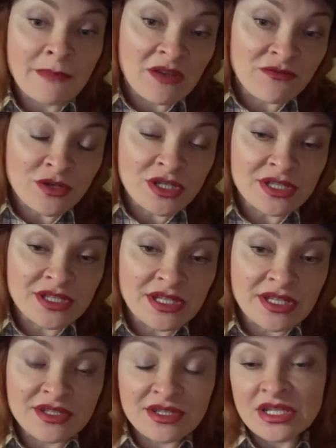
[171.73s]
For
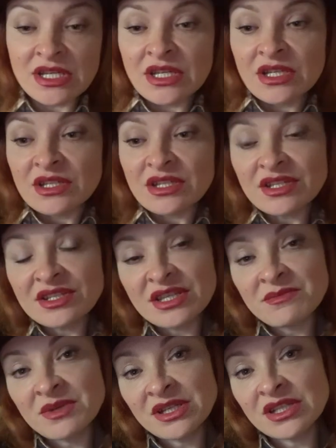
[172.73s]
instance, in
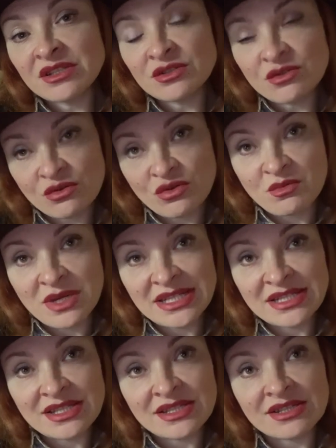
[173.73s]
the bidding
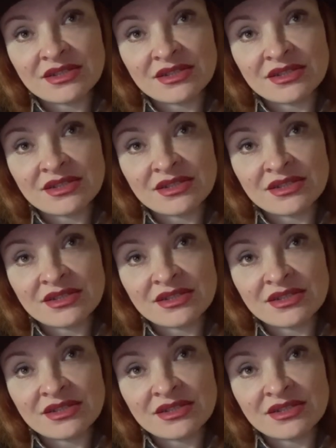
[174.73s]
documents